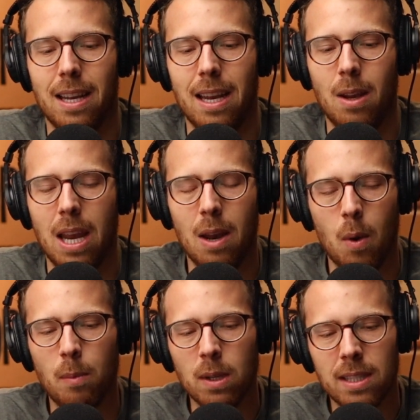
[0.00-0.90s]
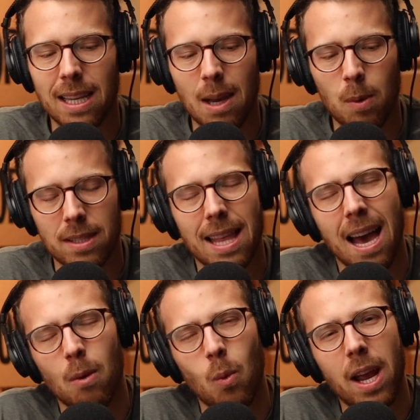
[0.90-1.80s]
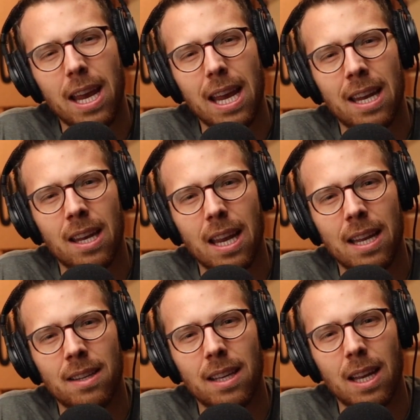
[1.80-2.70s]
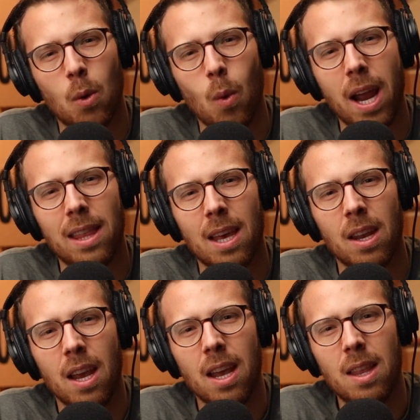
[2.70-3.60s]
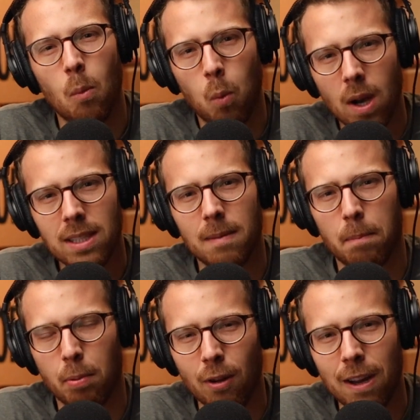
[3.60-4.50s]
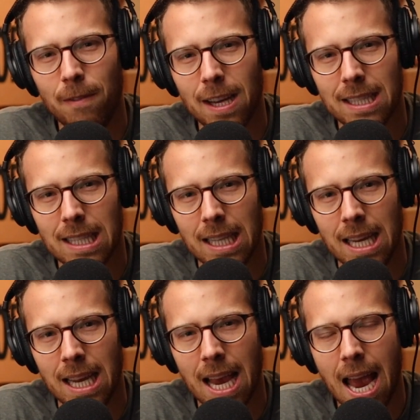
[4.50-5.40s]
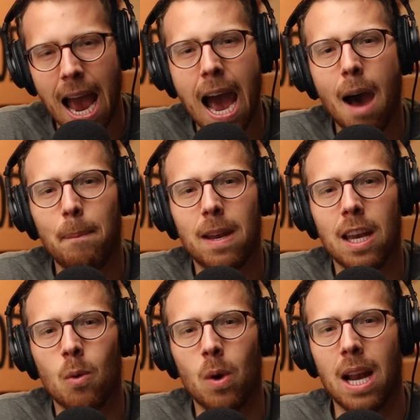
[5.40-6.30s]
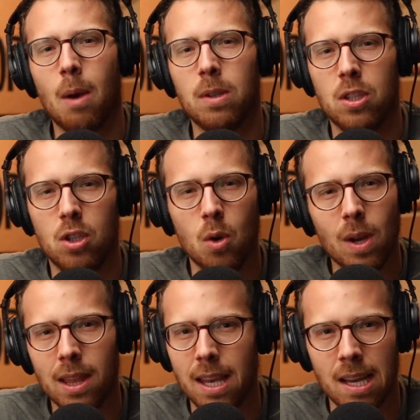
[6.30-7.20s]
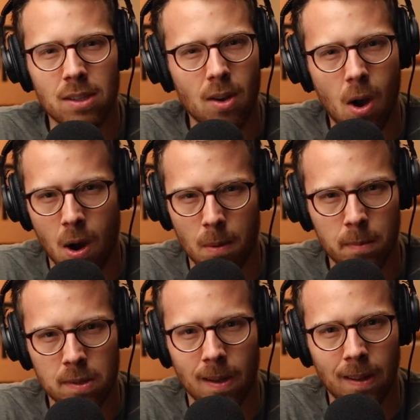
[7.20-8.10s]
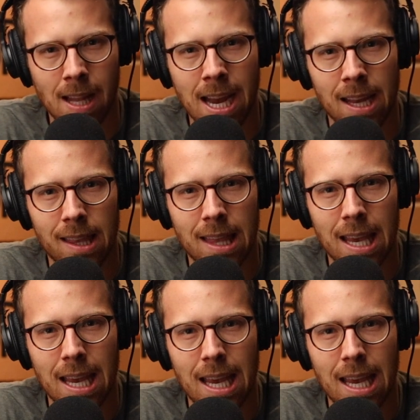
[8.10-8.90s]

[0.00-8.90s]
it was that way in a way that wasn't previously happening when I was doing things arm's length.